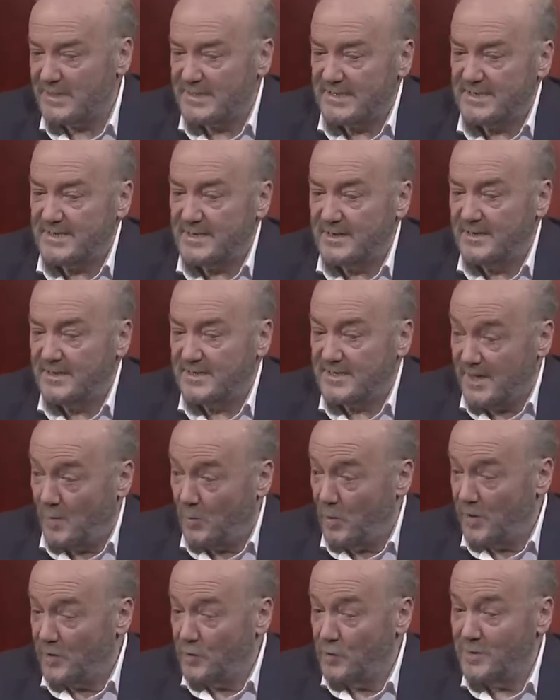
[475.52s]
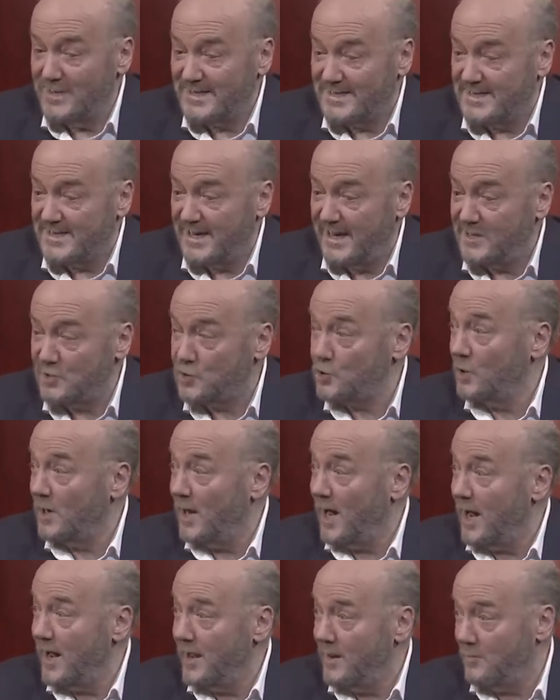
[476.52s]
is someone who is sent to
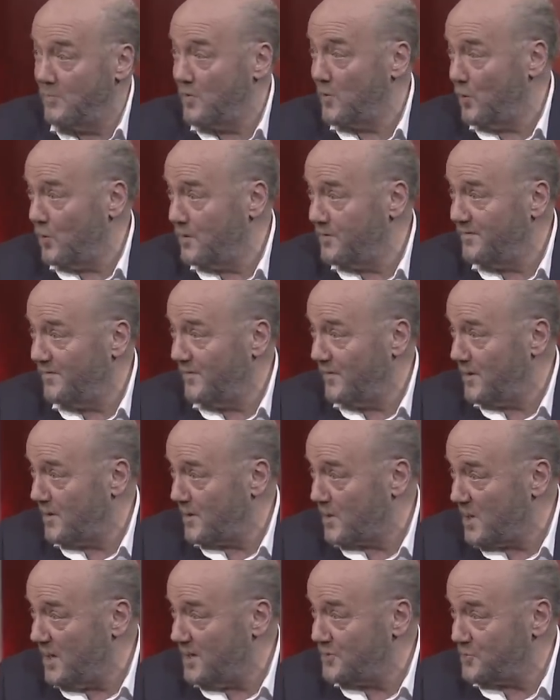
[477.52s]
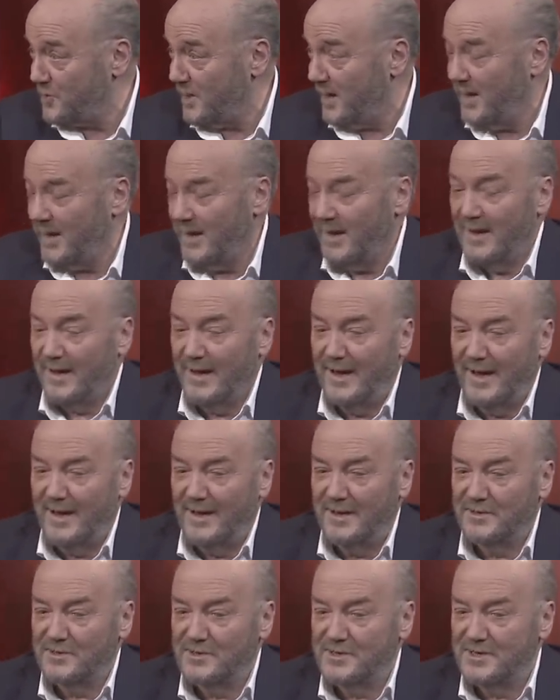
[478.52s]
lie abroad for their country.
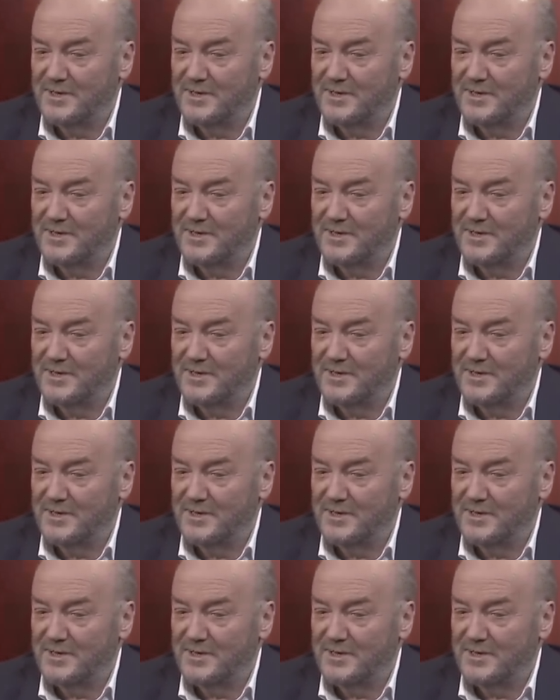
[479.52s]
And